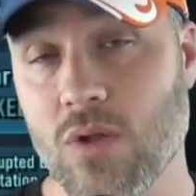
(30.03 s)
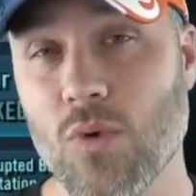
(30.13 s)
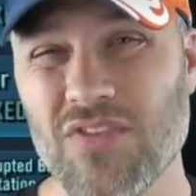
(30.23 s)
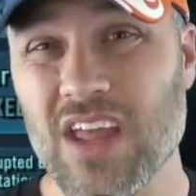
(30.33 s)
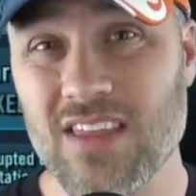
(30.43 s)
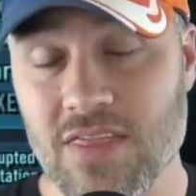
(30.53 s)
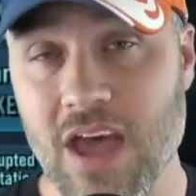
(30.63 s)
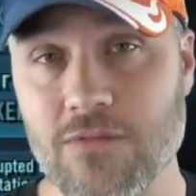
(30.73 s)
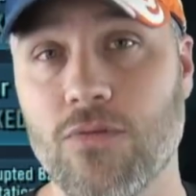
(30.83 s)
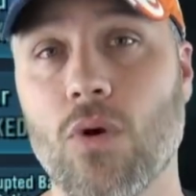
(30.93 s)
and what they did
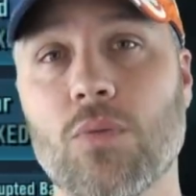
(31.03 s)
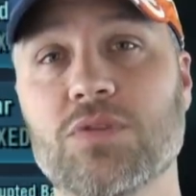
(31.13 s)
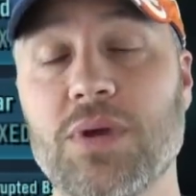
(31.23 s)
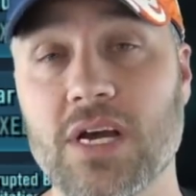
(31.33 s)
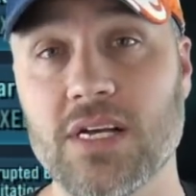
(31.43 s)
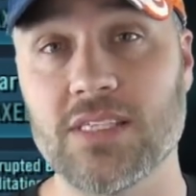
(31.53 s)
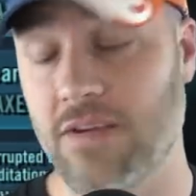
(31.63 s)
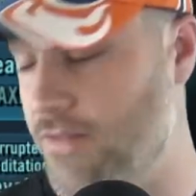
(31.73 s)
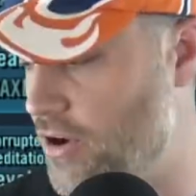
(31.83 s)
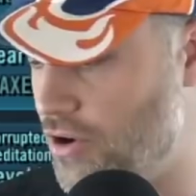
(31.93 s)
that for was because they
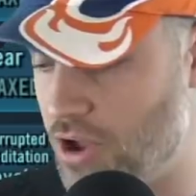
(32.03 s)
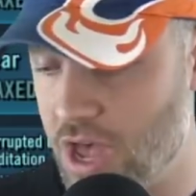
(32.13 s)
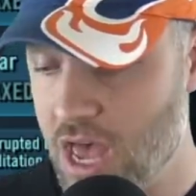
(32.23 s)
figured,